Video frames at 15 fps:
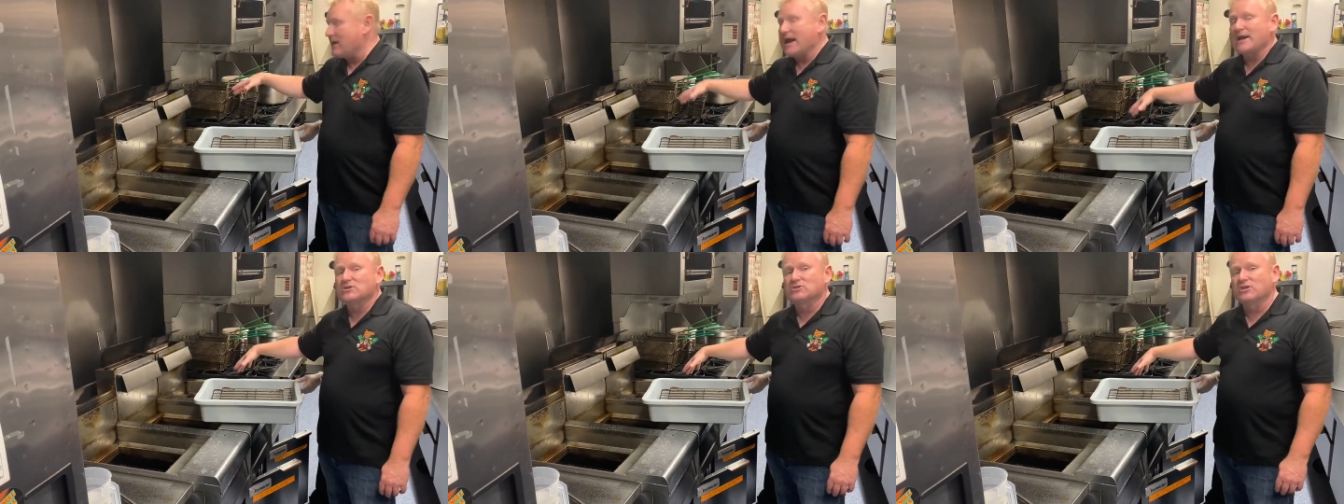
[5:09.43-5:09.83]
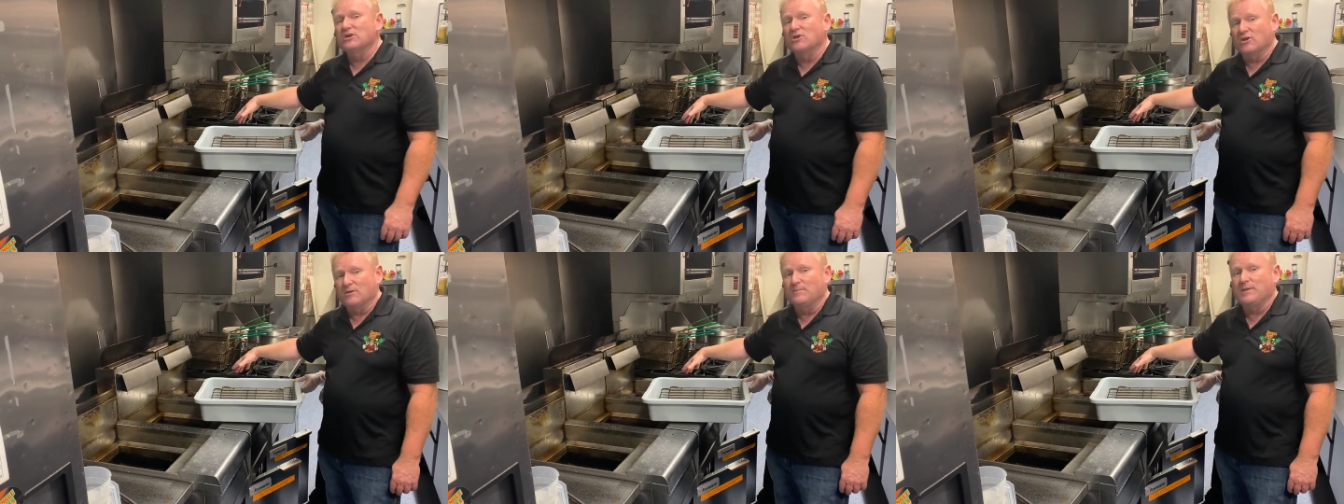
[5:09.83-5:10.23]
actually
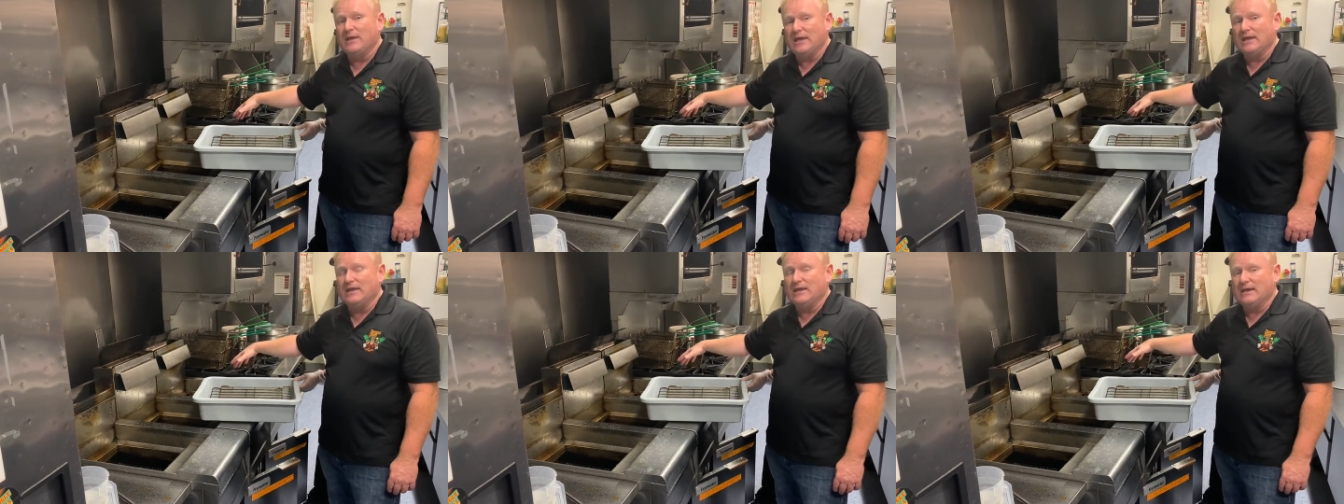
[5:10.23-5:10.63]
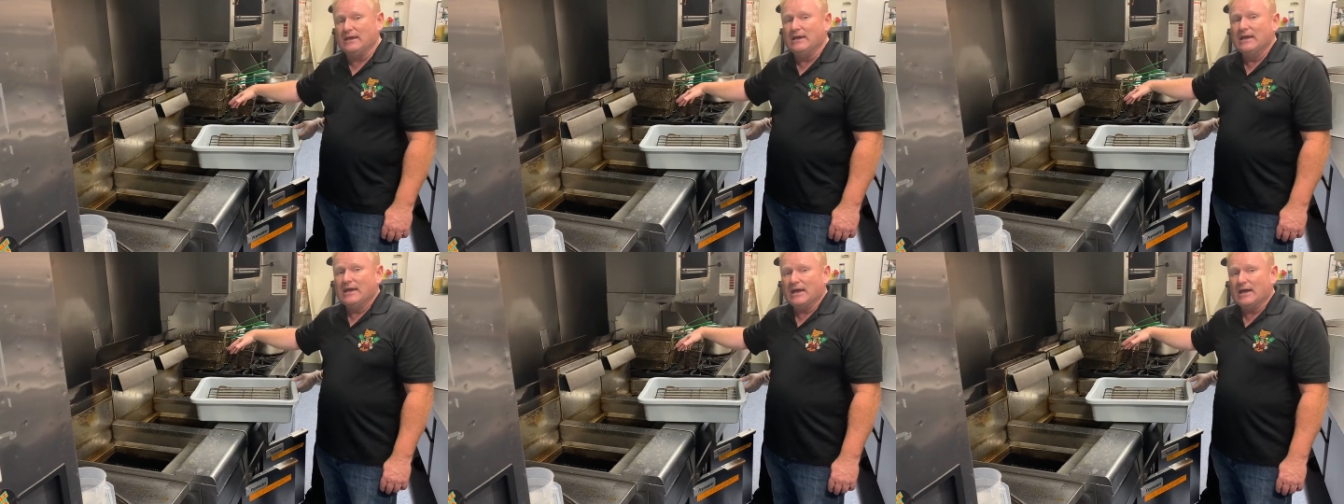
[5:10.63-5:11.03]
going to be
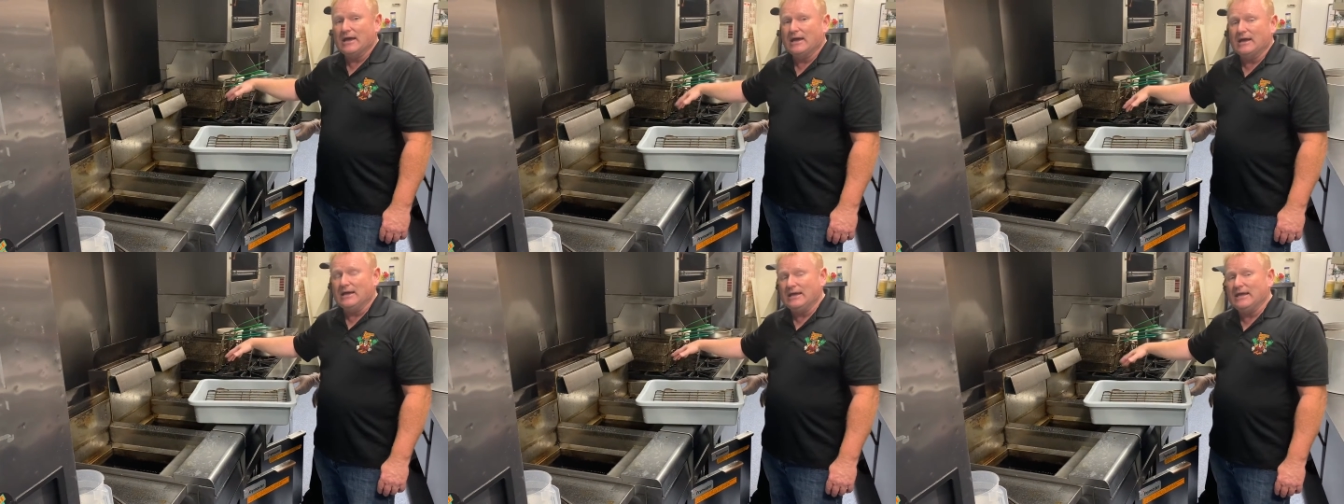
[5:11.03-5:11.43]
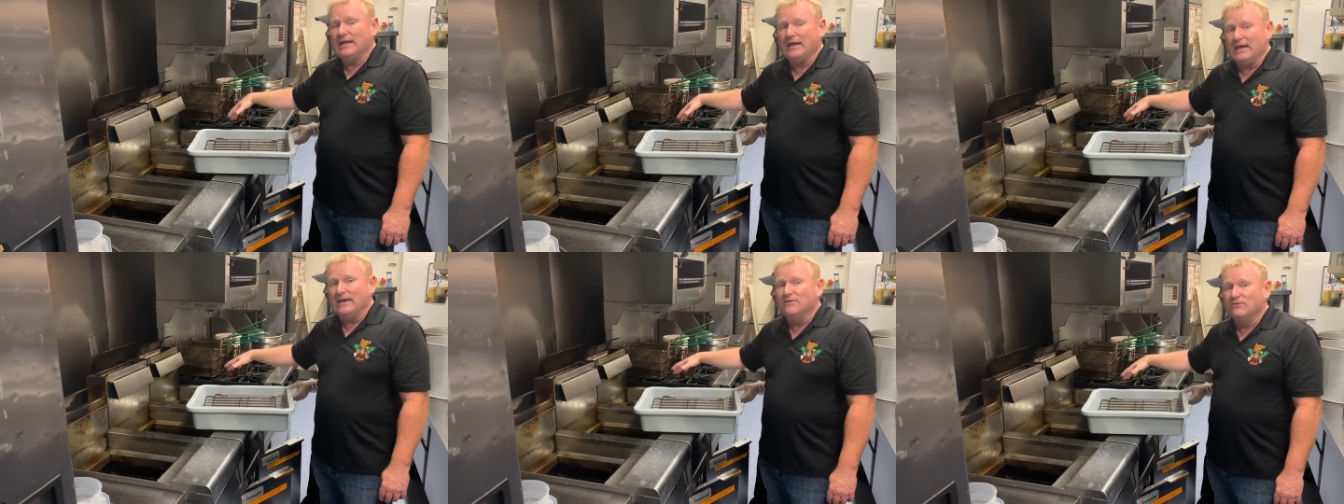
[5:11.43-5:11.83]
uh,
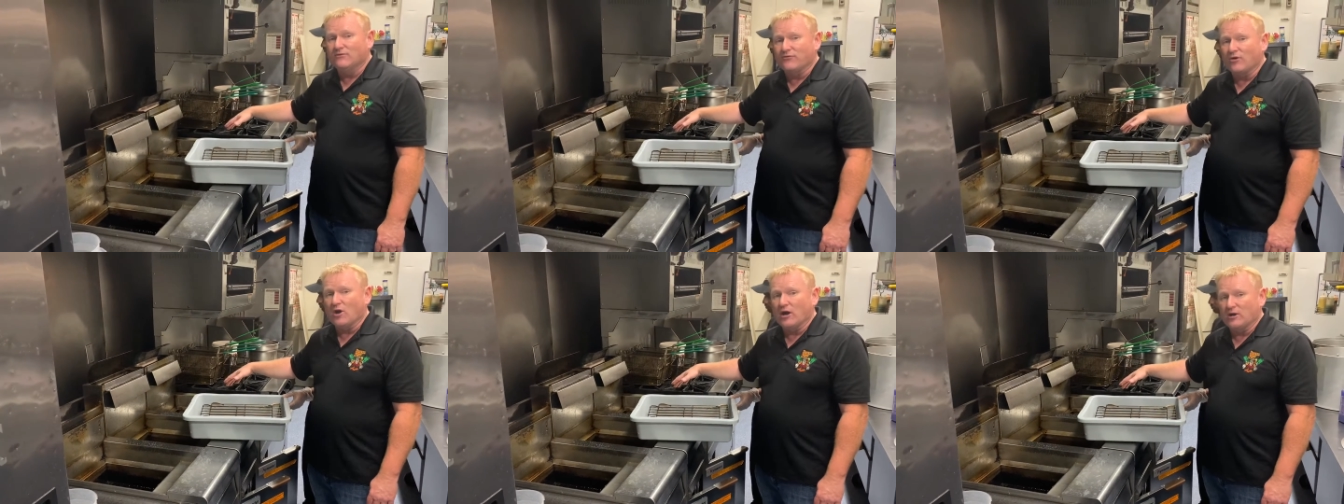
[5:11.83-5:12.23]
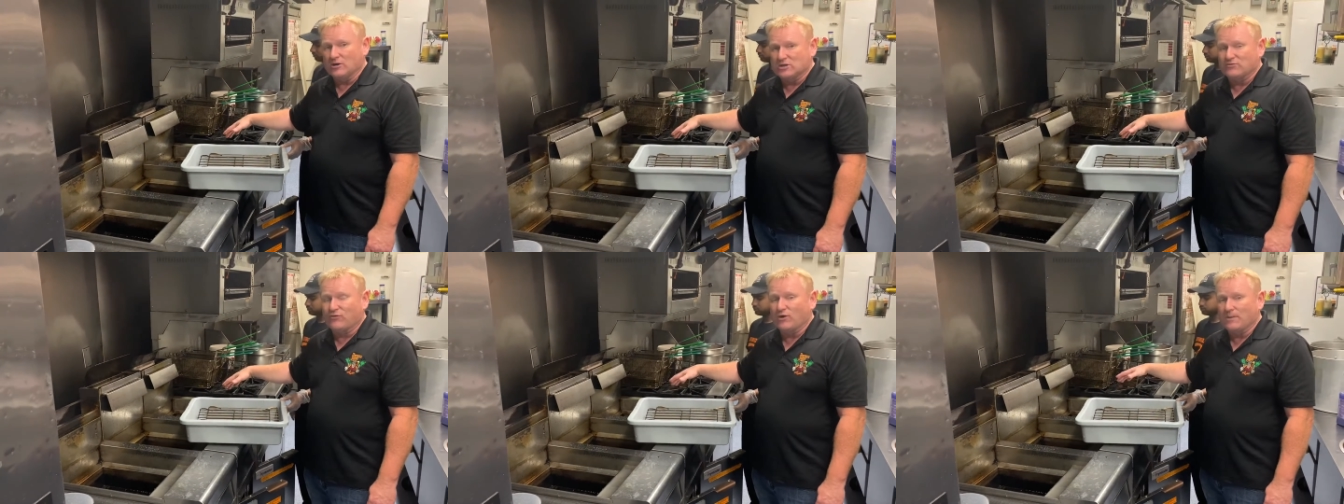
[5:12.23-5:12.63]
in the
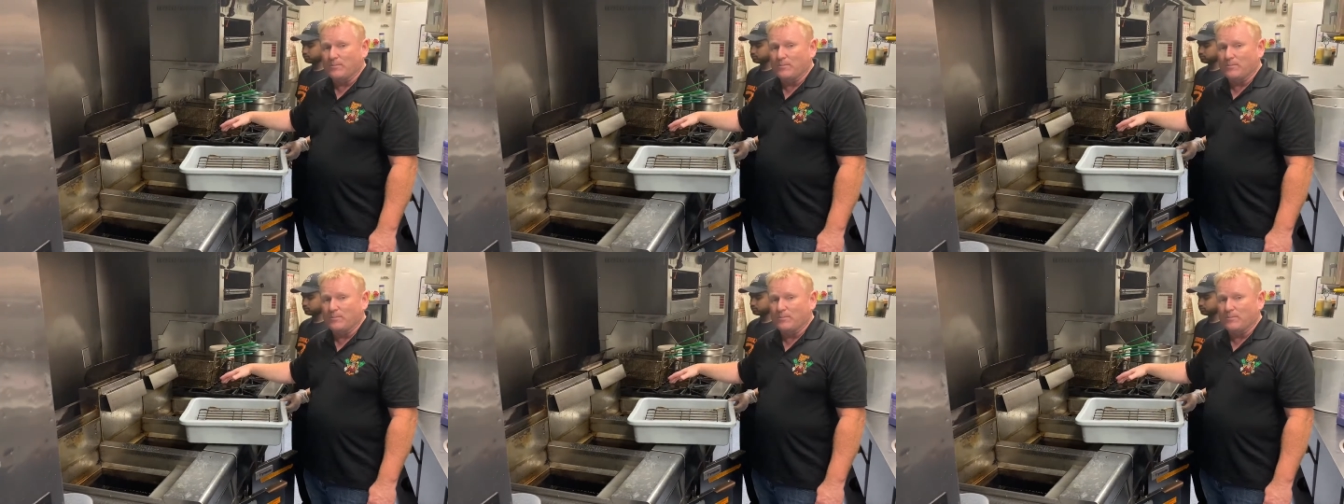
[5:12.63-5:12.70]
fryers for the